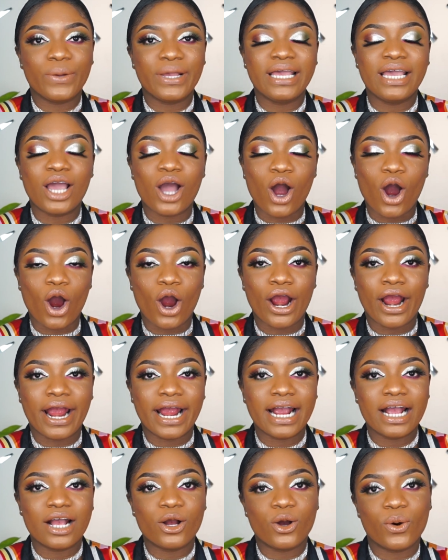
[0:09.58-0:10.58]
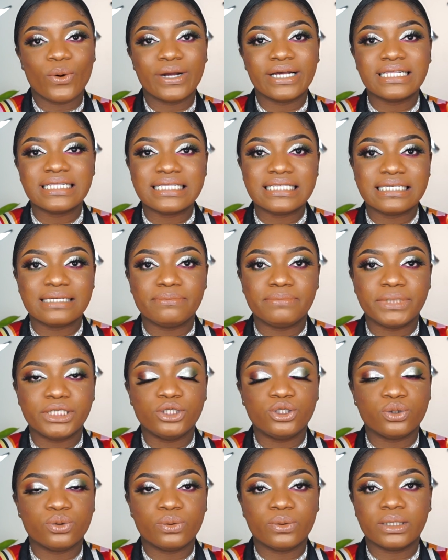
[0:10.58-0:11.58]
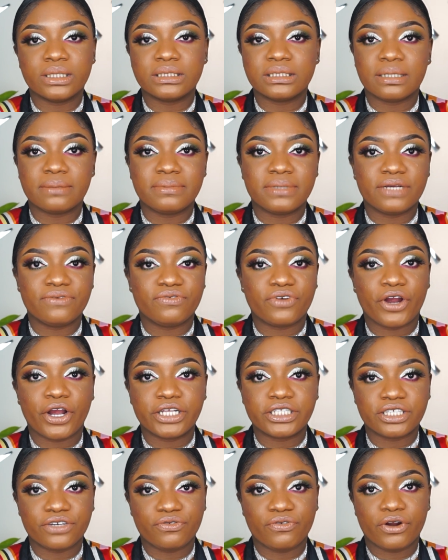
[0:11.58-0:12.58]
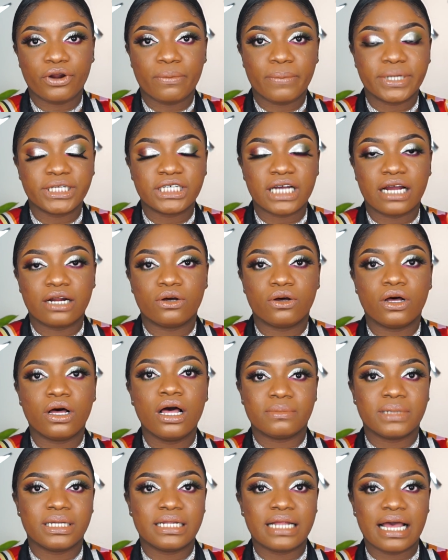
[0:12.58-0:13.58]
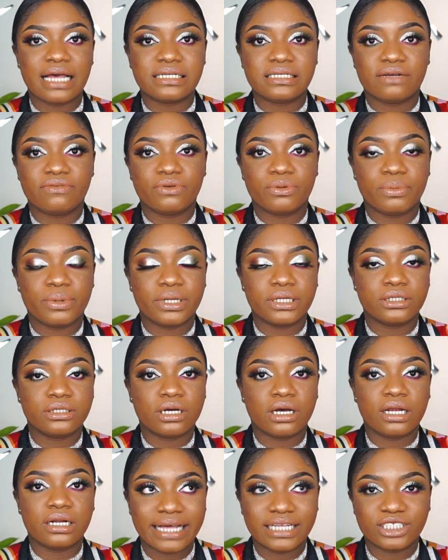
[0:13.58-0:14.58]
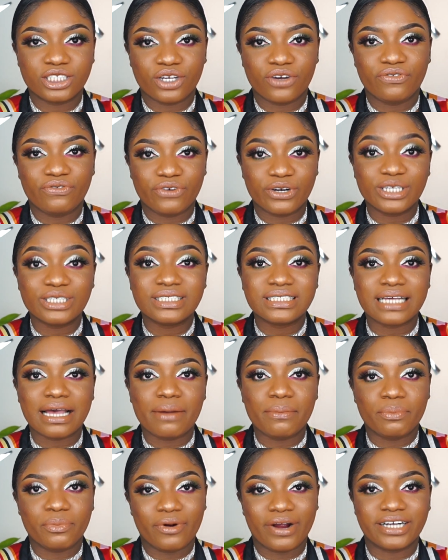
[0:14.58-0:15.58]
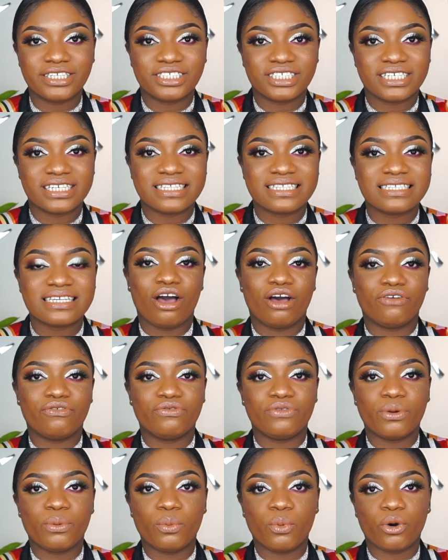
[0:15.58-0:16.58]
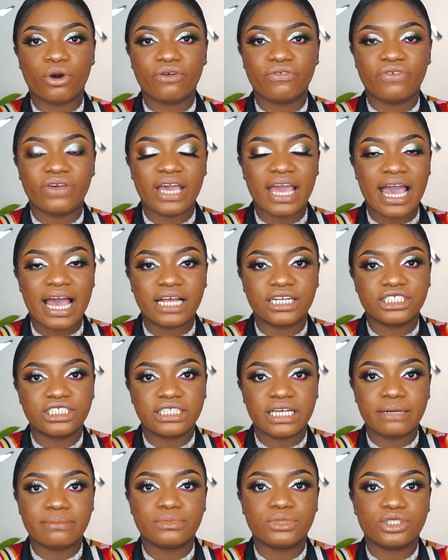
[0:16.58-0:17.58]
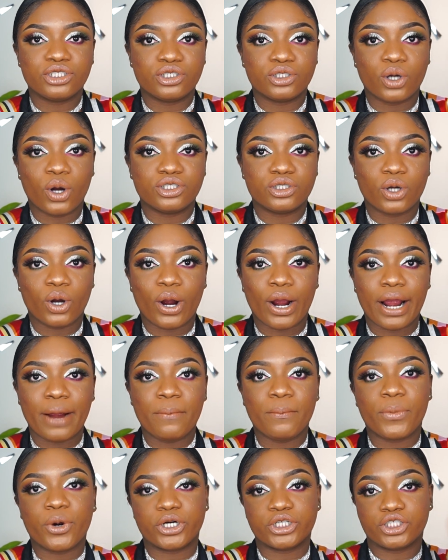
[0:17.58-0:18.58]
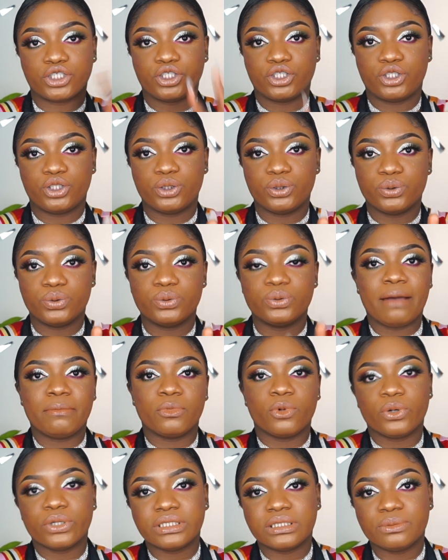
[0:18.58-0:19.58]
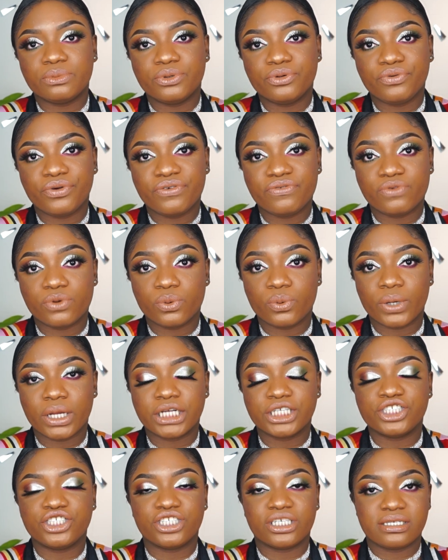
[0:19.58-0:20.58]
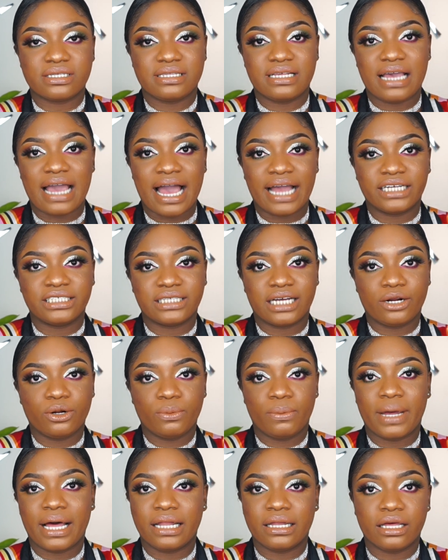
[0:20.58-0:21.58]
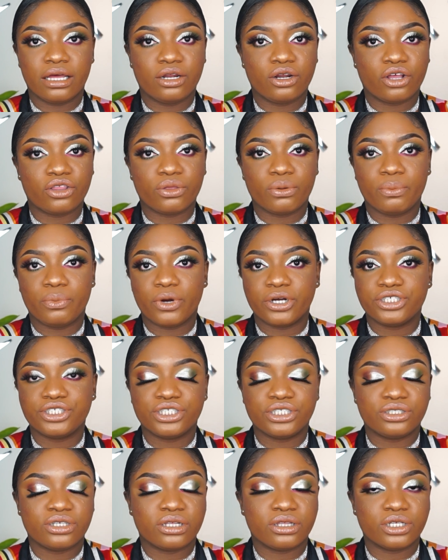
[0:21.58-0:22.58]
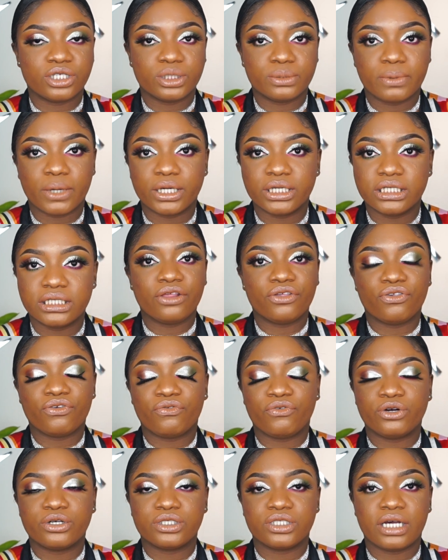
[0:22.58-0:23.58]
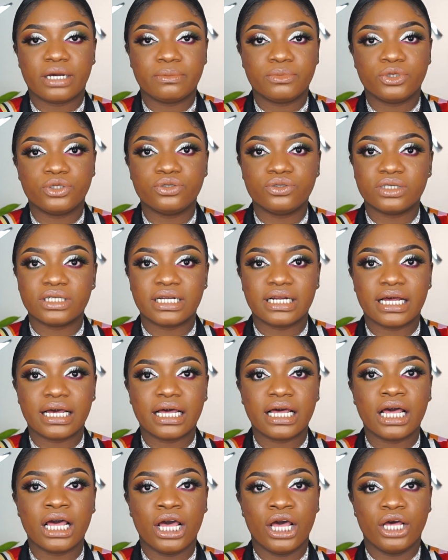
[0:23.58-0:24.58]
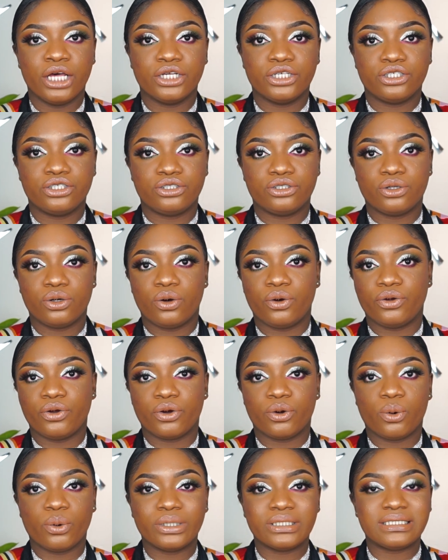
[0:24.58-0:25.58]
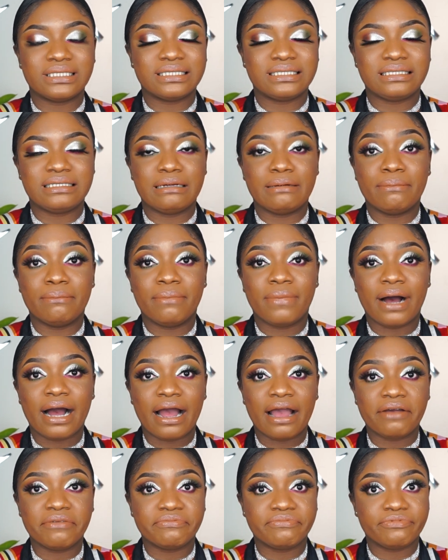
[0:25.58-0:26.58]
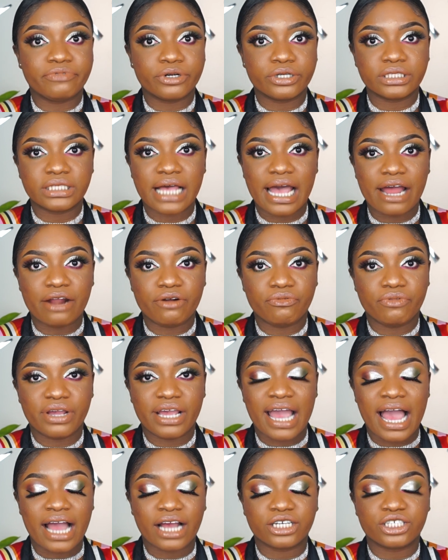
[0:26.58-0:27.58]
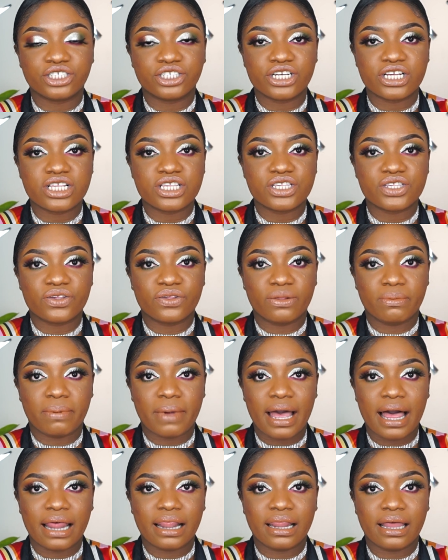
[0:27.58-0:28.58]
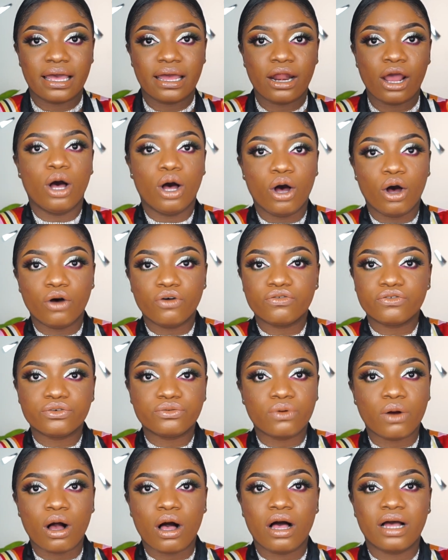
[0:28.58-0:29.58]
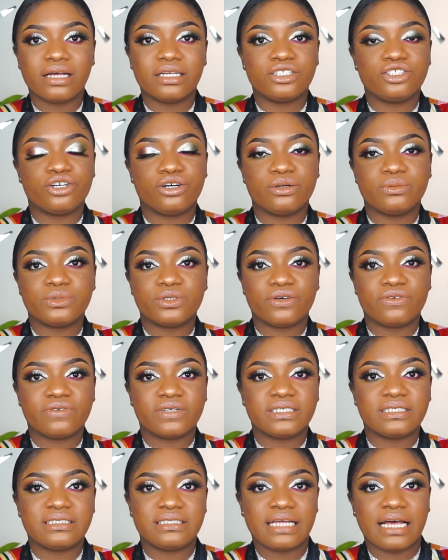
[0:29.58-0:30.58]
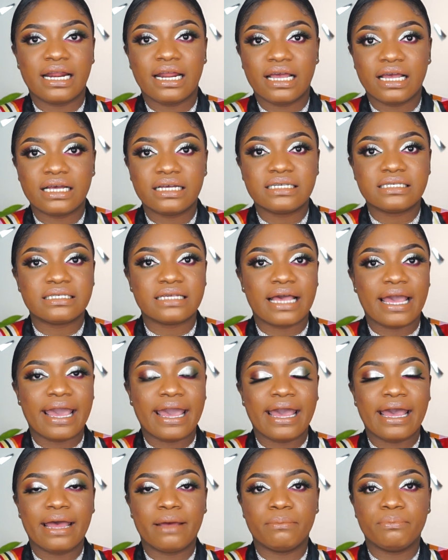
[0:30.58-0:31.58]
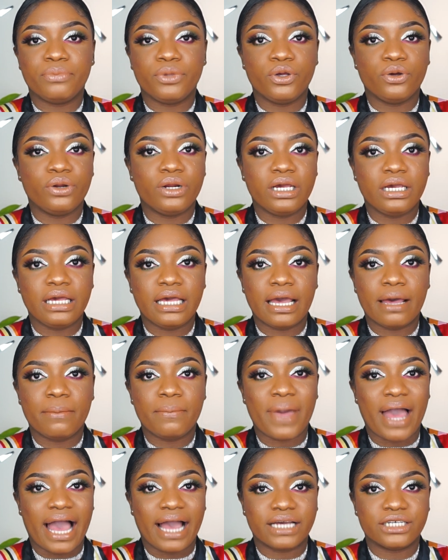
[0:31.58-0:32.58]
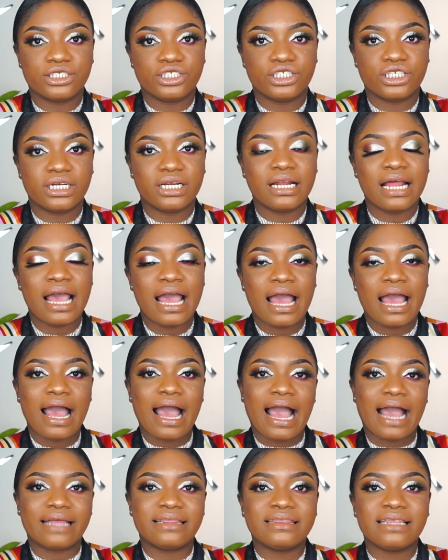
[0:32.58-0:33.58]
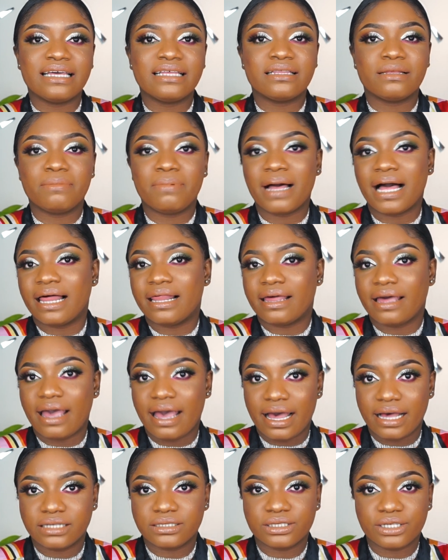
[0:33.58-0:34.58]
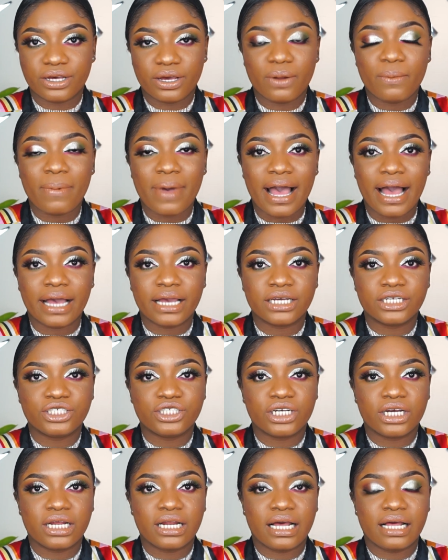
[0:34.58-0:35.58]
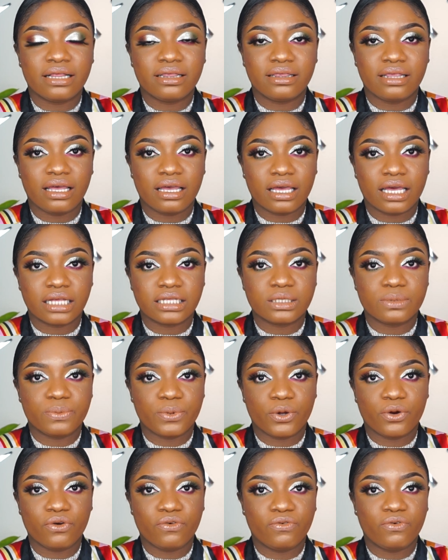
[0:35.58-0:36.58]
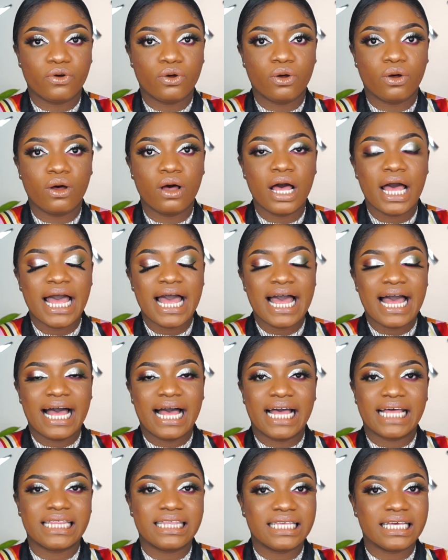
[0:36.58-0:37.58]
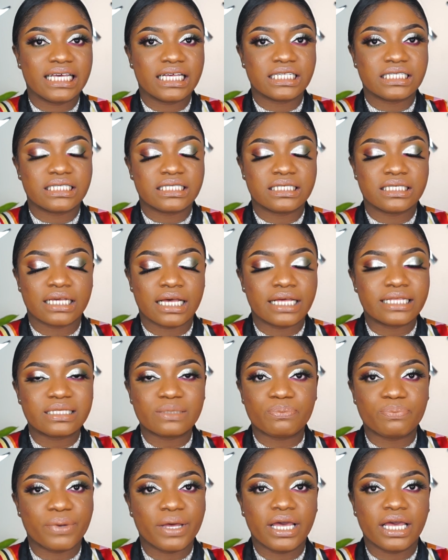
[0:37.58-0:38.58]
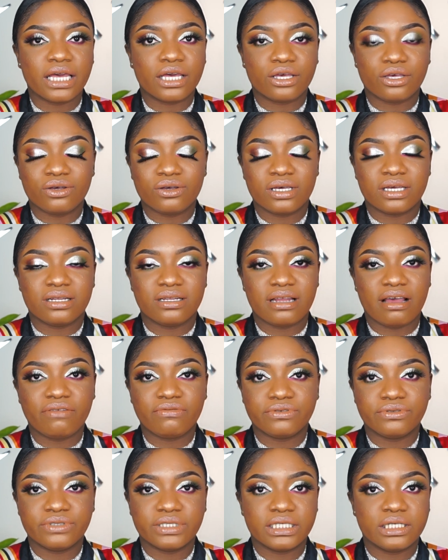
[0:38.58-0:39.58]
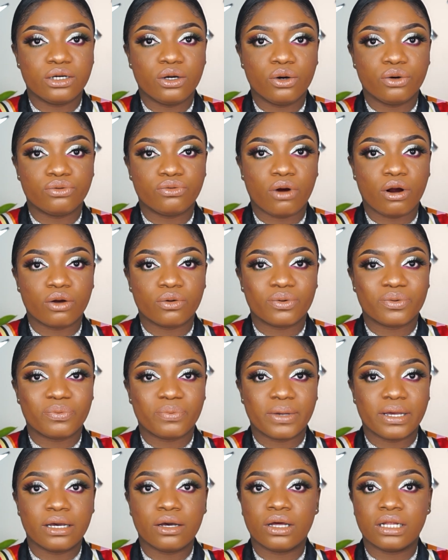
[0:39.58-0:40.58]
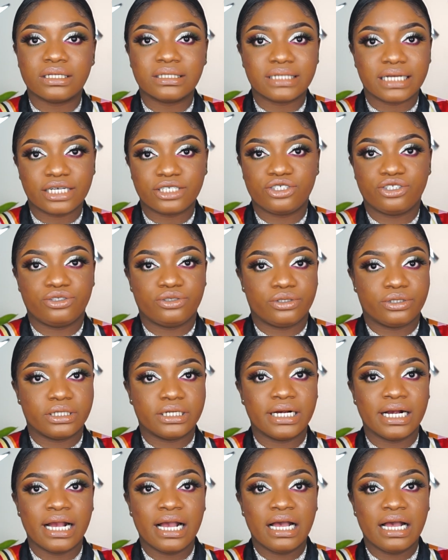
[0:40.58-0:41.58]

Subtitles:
we are going to be doing something very different on my channel, something that has never been done. It's our first impressions of the Morphe and Jeffree Star Part 2. I'm going to be reviewing just the eyeshadow palette, not the brushes, not the sponge. It's the first time using it, so you're going to see my first-hand reactions to the palette. Overall, in terms of aesthetics and beauty and packaging, I think the palette has good packaging. I think it's beautiful. I think it's pink. You can never really go wrong with pink unless you're